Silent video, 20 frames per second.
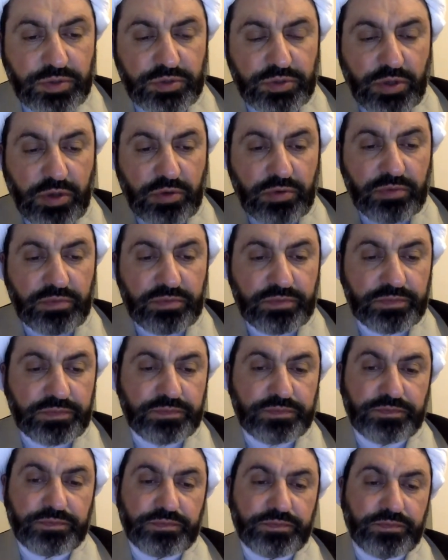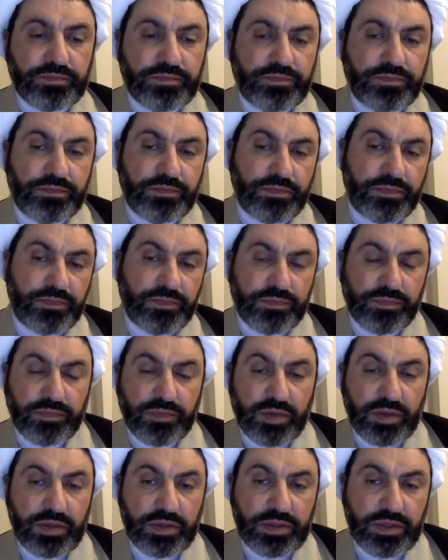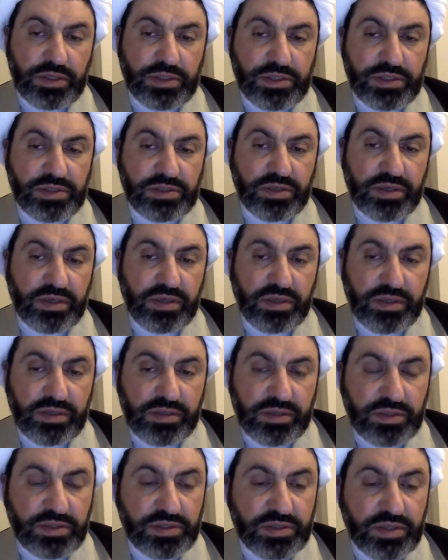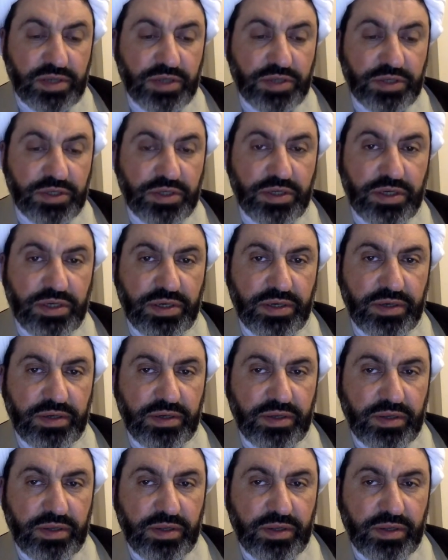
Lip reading: So this is the discussion here.